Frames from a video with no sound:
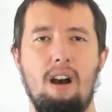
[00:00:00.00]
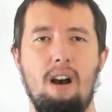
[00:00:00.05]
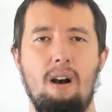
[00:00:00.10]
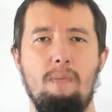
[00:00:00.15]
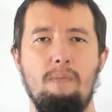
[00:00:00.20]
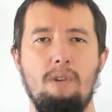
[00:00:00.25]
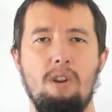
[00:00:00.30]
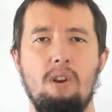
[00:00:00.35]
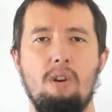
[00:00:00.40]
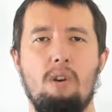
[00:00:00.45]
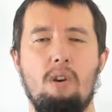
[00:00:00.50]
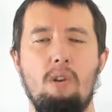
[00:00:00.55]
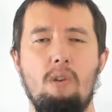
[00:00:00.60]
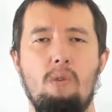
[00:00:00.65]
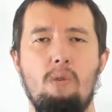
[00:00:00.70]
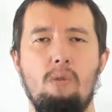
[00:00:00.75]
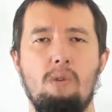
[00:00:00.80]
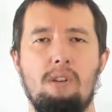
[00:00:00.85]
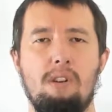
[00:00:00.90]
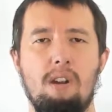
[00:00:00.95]
You can
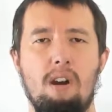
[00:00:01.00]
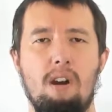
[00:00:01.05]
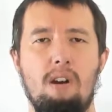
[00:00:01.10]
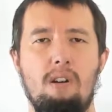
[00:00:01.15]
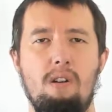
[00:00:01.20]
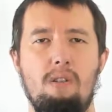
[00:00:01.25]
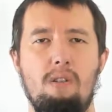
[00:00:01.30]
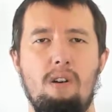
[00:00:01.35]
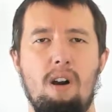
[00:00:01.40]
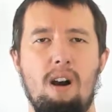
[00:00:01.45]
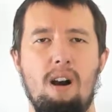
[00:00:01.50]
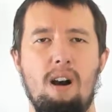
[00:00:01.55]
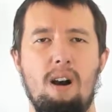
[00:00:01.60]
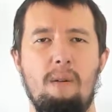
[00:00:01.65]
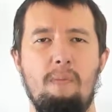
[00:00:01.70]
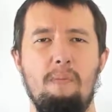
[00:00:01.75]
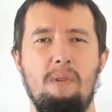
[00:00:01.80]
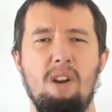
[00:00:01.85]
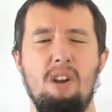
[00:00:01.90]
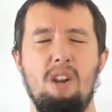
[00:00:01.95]

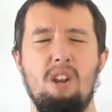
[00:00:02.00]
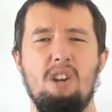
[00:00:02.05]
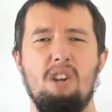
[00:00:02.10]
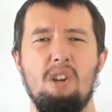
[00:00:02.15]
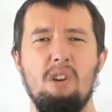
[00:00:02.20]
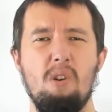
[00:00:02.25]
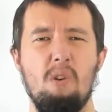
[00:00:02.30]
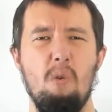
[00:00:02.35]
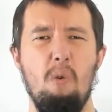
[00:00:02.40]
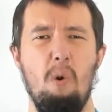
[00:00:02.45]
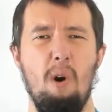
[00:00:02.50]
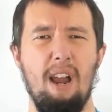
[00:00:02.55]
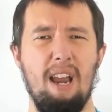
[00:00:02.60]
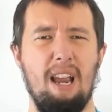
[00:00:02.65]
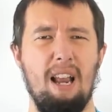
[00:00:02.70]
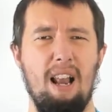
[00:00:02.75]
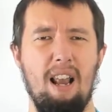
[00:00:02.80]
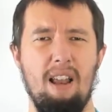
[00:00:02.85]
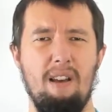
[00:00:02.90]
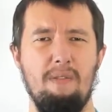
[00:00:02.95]
also do quite
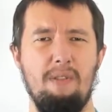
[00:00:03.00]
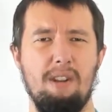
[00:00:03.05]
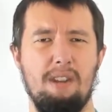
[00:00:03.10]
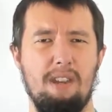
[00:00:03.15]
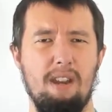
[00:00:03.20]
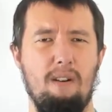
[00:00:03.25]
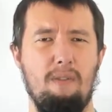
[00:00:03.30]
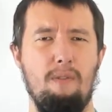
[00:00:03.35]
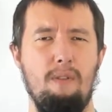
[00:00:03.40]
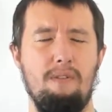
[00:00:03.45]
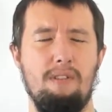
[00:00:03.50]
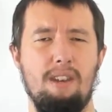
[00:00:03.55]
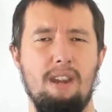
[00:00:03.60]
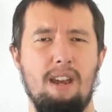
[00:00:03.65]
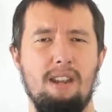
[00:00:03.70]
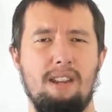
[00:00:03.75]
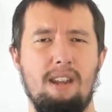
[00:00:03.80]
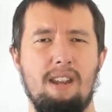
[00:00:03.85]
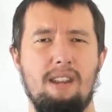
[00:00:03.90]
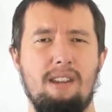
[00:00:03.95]
clever stuff with
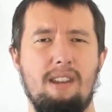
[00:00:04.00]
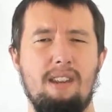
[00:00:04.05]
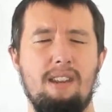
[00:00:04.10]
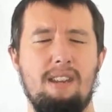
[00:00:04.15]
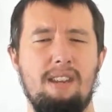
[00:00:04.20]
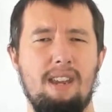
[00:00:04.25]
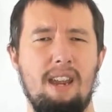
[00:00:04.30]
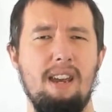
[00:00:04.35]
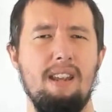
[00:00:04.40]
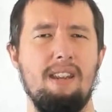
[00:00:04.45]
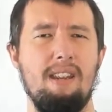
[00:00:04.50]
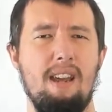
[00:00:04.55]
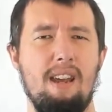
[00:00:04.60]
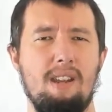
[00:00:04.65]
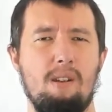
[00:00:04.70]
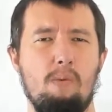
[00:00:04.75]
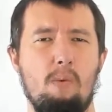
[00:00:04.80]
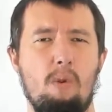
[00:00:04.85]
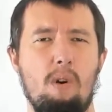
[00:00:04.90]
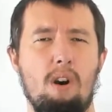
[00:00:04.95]
CSS, and
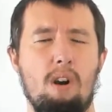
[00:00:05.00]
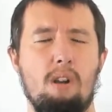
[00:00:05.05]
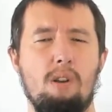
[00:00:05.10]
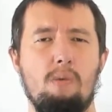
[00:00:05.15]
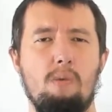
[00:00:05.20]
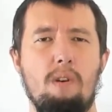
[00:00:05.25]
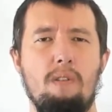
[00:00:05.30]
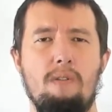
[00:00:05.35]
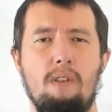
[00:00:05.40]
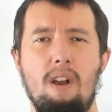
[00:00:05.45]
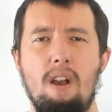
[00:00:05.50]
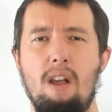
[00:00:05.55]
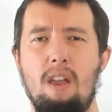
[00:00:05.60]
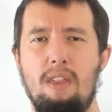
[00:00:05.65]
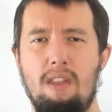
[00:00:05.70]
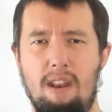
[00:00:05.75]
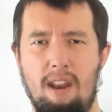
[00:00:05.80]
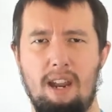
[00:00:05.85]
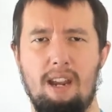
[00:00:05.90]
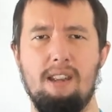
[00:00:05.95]
CSS works with
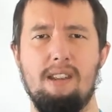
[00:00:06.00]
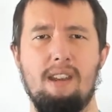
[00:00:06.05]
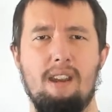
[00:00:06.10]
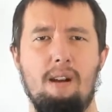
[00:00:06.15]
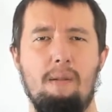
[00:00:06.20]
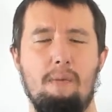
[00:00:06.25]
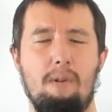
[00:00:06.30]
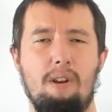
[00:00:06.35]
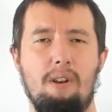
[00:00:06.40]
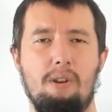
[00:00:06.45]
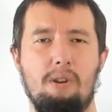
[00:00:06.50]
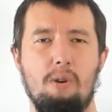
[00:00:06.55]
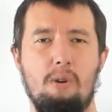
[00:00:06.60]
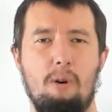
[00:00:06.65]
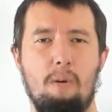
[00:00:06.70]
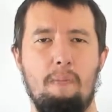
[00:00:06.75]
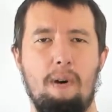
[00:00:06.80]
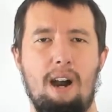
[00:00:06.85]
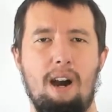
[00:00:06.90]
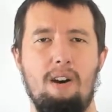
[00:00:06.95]
the next thing I'm going to talk
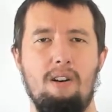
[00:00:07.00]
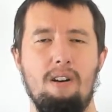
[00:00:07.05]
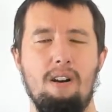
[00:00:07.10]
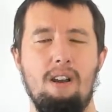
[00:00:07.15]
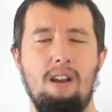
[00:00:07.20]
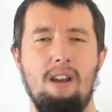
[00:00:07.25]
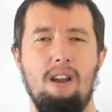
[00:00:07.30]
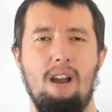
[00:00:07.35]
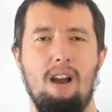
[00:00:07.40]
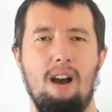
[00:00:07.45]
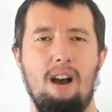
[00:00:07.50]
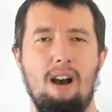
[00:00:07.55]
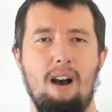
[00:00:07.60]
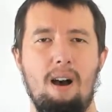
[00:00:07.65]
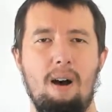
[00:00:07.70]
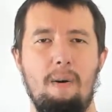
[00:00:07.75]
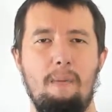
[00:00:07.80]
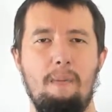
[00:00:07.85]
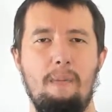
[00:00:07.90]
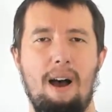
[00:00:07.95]
about,
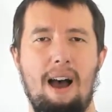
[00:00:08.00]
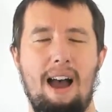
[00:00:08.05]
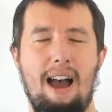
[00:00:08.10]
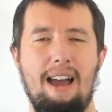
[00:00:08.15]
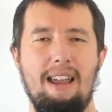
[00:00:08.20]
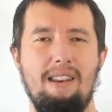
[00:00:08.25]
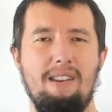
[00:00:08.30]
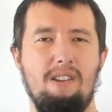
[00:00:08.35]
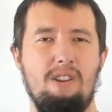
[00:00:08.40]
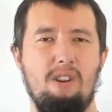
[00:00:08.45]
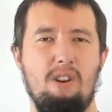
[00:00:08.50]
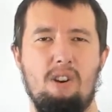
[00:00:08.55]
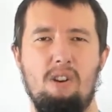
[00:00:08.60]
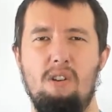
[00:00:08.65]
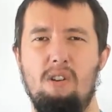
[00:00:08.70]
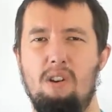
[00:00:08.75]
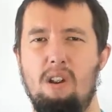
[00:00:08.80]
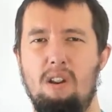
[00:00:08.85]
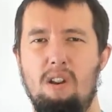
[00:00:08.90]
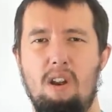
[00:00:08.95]
and you
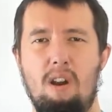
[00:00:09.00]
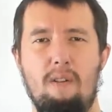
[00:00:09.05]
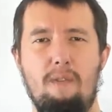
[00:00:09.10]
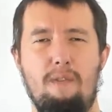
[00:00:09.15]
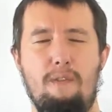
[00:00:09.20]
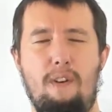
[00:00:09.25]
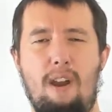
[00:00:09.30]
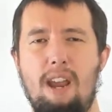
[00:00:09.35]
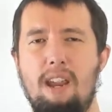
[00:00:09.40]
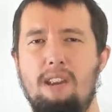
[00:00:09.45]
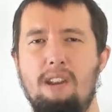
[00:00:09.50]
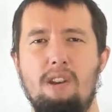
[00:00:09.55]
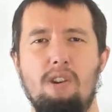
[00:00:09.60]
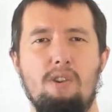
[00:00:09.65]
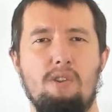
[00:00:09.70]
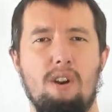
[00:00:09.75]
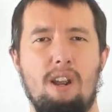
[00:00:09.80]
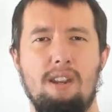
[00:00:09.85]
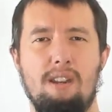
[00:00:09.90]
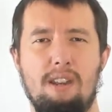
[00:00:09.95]
can fade in
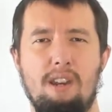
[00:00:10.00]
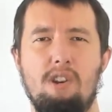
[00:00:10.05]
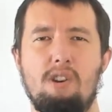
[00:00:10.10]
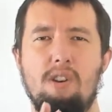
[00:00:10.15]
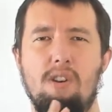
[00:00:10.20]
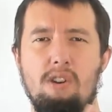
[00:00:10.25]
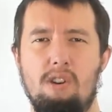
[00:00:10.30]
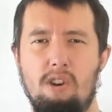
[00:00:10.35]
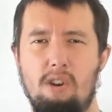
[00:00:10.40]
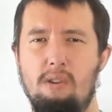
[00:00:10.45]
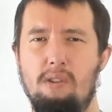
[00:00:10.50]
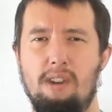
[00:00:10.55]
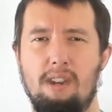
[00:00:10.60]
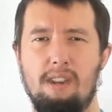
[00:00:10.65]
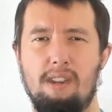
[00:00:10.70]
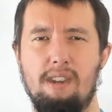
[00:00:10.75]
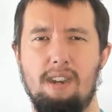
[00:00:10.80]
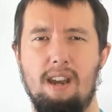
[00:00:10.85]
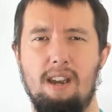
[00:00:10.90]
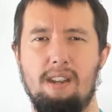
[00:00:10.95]
transitions using
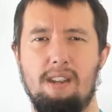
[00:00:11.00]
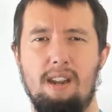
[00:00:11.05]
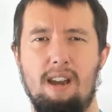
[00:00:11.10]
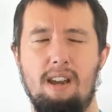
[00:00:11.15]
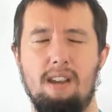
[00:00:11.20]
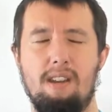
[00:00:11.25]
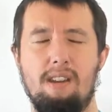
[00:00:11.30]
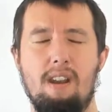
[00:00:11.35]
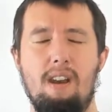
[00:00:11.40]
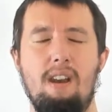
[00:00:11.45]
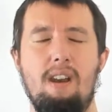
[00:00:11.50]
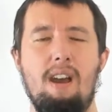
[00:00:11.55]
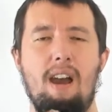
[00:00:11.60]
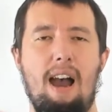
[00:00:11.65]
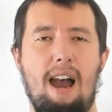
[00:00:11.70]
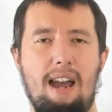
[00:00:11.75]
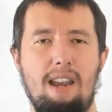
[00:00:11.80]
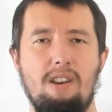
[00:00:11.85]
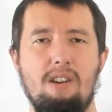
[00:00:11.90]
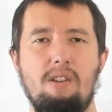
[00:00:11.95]
CSS
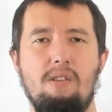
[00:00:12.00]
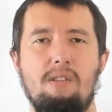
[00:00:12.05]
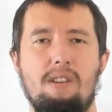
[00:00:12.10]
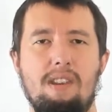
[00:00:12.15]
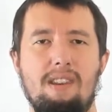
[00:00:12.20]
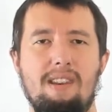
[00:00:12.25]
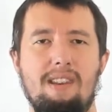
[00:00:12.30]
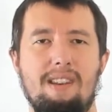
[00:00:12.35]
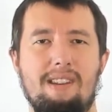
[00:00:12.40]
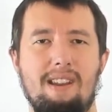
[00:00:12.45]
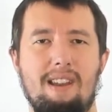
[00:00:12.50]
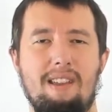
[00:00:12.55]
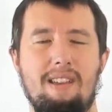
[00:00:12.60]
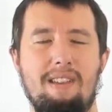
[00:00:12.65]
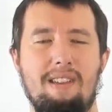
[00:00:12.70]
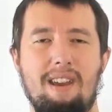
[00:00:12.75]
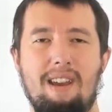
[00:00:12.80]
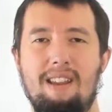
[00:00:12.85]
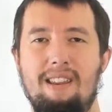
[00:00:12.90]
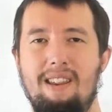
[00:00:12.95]
and using this other
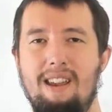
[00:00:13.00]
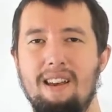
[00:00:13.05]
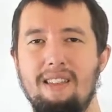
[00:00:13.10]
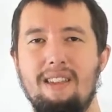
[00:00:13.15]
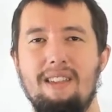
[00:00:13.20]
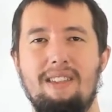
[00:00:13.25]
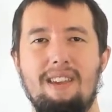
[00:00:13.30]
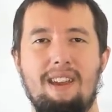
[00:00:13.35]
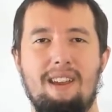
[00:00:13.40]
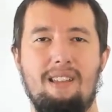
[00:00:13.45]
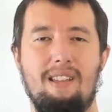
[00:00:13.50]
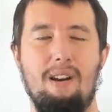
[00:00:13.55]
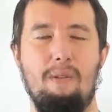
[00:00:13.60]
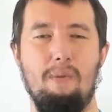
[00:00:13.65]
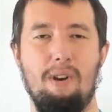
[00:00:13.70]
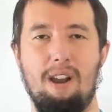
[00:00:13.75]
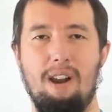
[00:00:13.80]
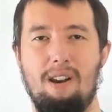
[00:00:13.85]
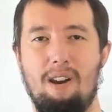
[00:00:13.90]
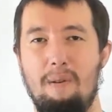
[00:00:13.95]
thing. And the other thing that we're
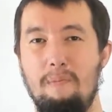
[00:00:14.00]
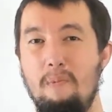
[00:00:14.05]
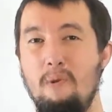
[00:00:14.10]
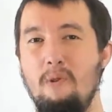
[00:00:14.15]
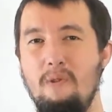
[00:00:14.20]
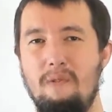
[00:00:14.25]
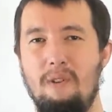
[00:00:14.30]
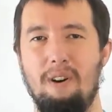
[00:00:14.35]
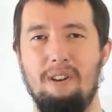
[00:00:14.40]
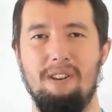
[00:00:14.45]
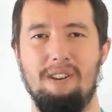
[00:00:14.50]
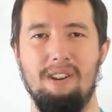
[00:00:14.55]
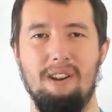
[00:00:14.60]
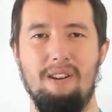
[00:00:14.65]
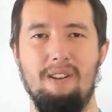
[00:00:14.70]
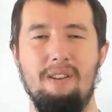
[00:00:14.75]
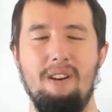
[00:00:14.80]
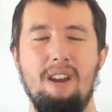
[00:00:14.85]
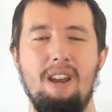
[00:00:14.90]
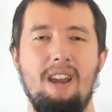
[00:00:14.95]
going to move on
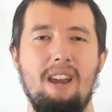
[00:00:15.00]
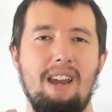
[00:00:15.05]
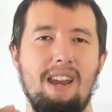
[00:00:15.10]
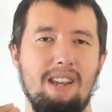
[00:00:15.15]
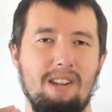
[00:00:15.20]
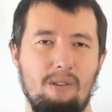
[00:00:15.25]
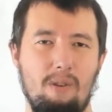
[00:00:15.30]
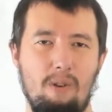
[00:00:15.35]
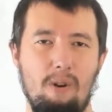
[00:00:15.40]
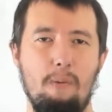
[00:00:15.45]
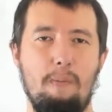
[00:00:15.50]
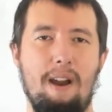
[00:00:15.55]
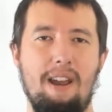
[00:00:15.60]
to is all about